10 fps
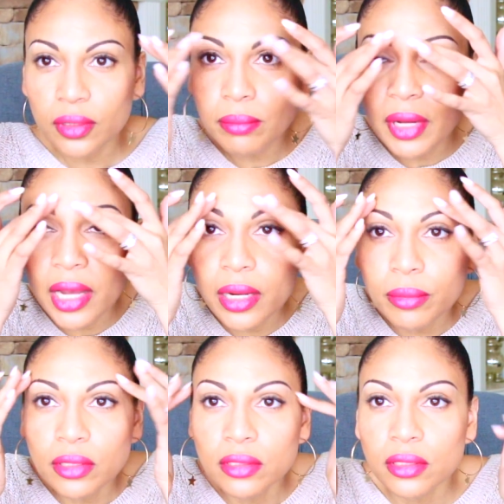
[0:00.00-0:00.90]
My
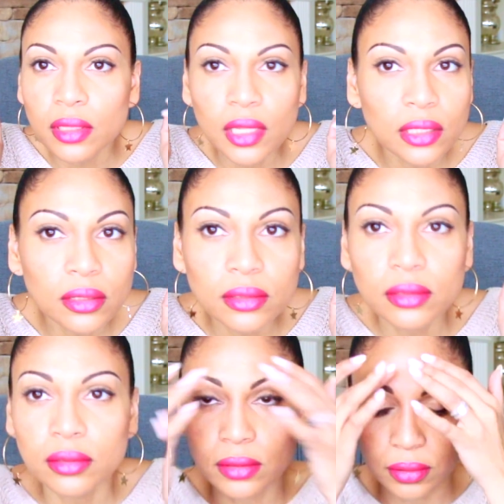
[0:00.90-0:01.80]
eyebrows still on?
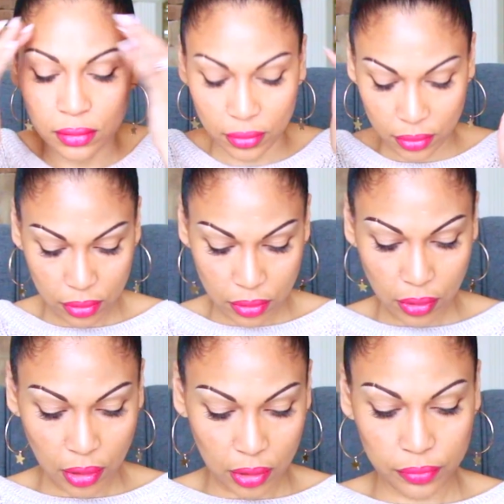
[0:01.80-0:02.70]
Still
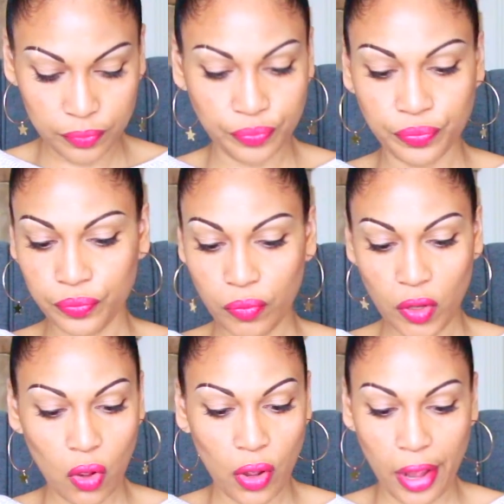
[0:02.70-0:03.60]
on.
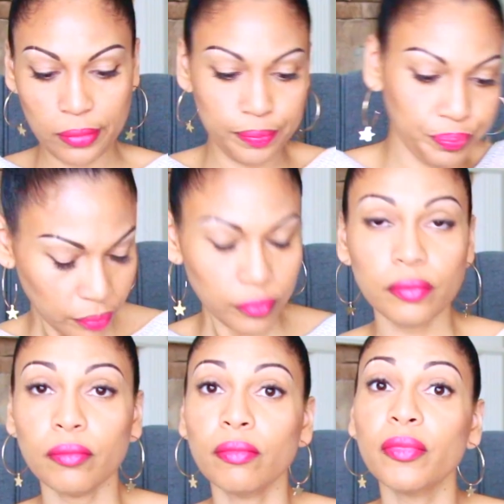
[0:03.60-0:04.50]
Okay.
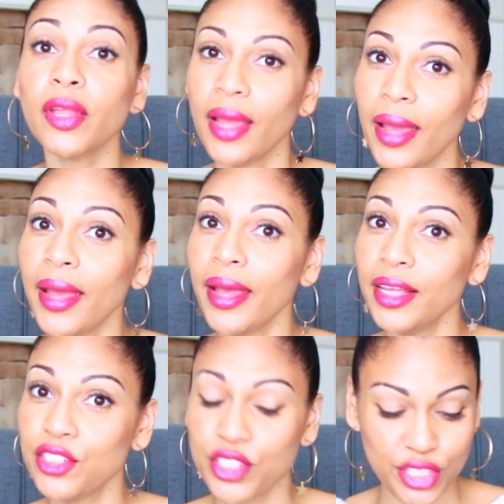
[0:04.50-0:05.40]

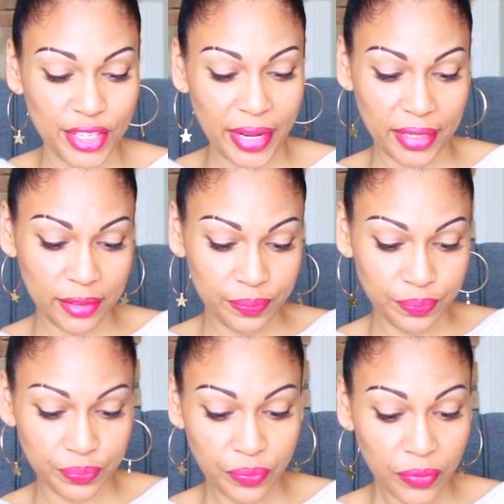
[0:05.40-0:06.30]
Interesting.
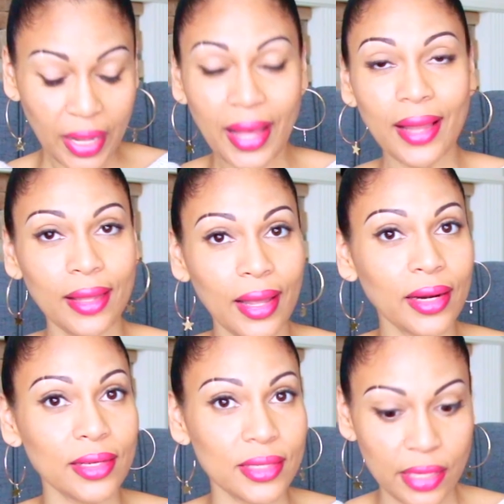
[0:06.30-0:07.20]
A lot
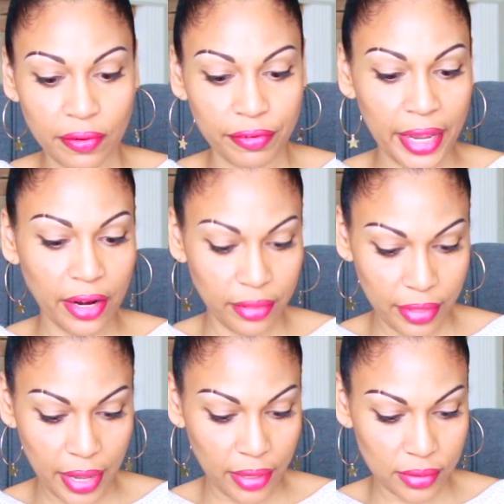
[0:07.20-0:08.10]
of self-care
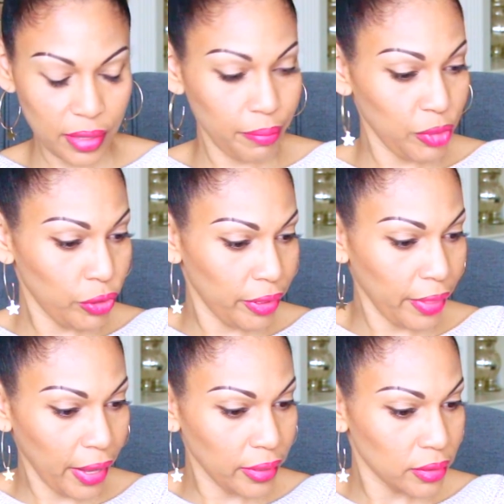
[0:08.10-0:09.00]
things and beauty
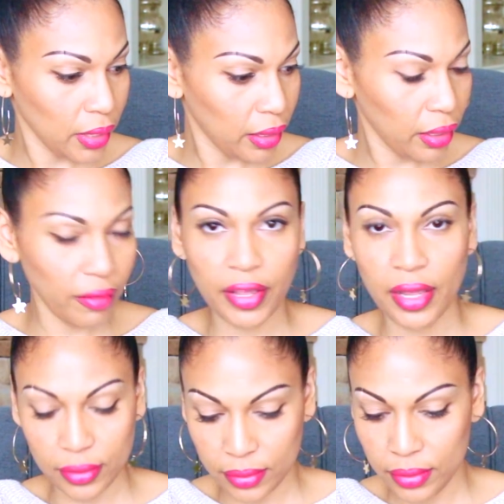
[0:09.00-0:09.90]
things. I love it.
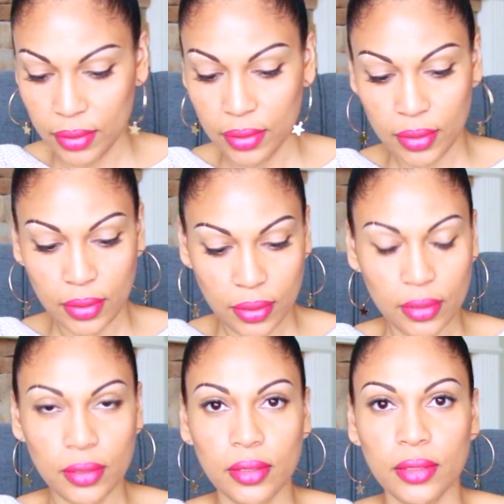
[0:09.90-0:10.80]

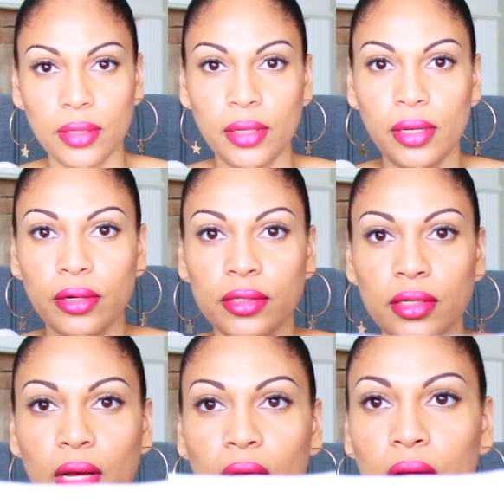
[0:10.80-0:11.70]
Here's
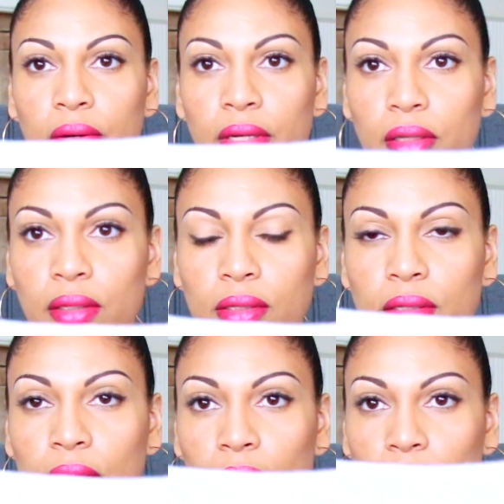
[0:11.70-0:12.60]
how it
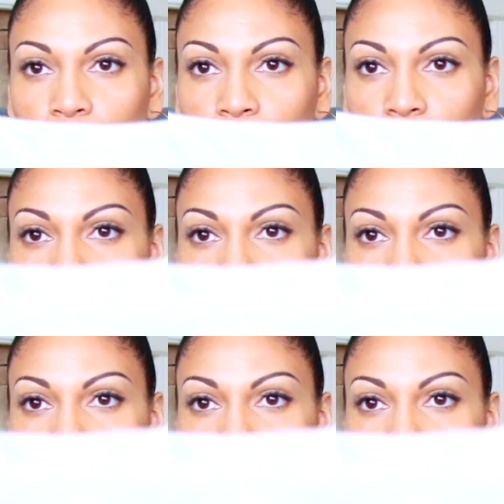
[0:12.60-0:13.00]
looks like.